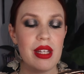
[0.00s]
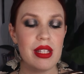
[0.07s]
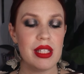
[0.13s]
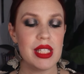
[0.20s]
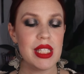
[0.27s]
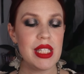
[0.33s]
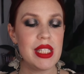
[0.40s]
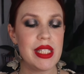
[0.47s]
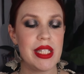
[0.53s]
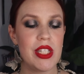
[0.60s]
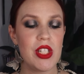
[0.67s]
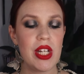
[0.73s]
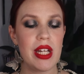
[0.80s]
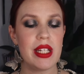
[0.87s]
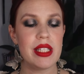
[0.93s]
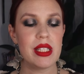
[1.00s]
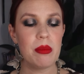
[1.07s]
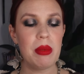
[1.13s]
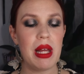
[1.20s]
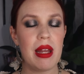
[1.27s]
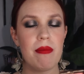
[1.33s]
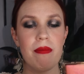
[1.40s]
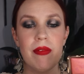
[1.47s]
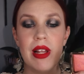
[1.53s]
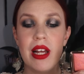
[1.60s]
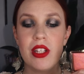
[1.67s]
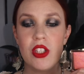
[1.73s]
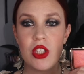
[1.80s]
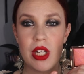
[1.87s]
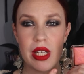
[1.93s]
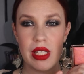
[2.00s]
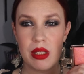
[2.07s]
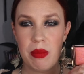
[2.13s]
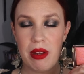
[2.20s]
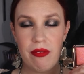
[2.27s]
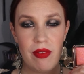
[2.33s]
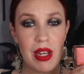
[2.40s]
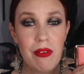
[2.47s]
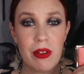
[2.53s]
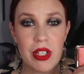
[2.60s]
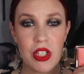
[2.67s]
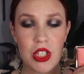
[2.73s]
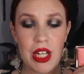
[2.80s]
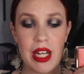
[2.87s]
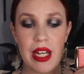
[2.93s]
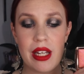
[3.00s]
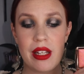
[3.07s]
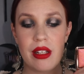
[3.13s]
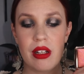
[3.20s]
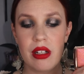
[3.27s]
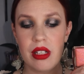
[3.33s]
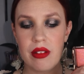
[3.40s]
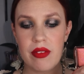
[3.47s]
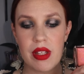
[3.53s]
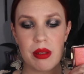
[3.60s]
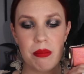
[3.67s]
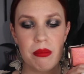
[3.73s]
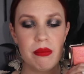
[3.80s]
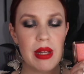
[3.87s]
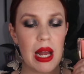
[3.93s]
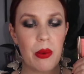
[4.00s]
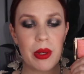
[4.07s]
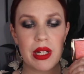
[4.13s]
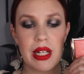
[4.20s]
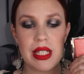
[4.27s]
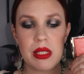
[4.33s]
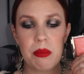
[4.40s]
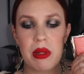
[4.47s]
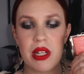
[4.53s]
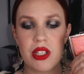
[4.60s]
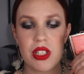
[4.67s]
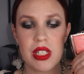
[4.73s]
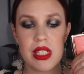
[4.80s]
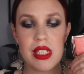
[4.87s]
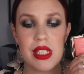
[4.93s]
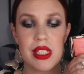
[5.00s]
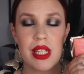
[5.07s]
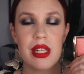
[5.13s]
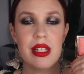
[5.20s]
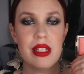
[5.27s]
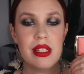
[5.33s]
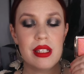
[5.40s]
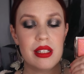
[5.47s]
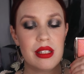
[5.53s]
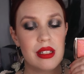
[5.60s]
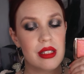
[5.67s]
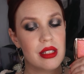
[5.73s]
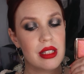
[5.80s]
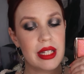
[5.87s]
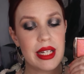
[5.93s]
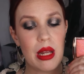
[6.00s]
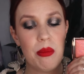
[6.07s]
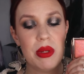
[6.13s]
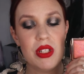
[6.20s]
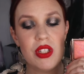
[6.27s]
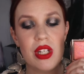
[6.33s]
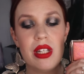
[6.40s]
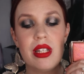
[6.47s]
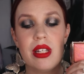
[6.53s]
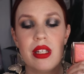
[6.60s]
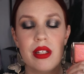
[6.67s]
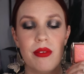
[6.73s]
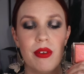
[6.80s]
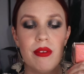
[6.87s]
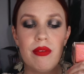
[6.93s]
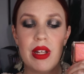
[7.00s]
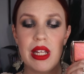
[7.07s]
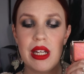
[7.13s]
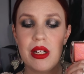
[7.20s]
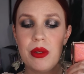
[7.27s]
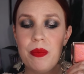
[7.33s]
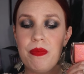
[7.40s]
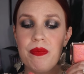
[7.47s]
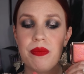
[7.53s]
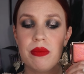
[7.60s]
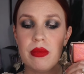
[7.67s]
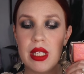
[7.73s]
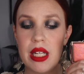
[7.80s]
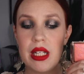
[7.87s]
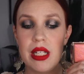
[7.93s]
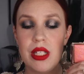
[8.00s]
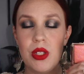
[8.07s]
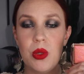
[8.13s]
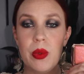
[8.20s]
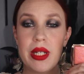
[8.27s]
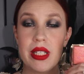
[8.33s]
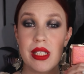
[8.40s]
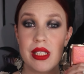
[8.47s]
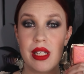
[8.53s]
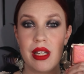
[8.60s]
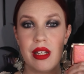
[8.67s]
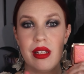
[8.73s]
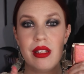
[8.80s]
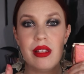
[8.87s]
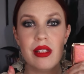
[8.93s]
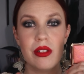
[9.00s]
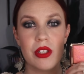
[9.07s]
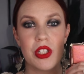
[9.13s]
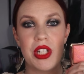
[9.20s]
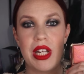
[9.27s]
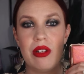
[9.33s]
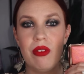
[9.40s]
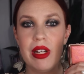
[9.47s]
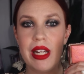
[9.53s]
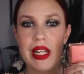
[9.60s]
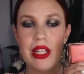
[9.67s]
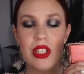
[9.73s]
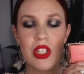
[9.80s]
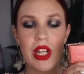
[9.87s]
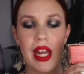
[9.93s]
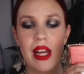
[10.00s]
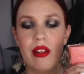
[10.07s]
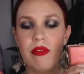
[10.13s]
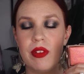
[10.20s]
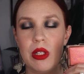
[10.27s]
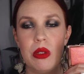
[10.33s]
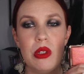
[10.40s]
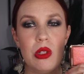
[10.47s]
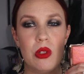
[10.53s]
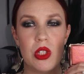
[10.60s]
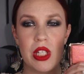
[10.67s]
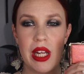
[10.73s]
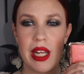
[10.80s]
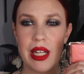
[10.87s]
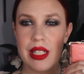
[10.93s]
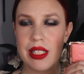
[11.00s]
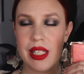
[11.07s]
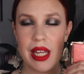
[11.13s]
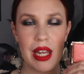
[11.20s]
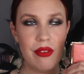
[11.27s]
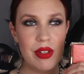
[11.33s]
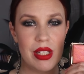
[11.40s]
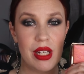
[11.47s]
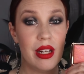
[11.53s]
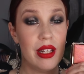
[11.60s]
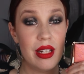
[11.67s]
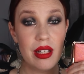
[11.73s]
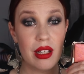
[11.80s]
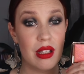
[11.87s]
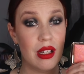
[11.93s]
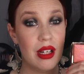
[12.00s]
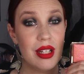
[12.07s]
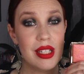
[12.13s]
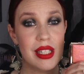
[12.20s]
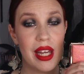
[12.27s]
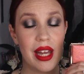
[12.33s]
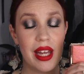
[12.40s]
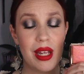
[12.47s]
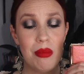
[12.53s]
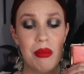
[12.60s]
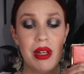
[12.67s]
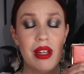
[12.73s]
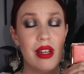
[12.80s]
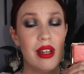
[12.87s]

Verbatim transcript: This is the shade Sublime Flush. It is my favorite shade in all of the Hourglass blushes. Like I mentioned in a different video, they need to extend their shade range, add a few new shades. They haven't done it in a long time.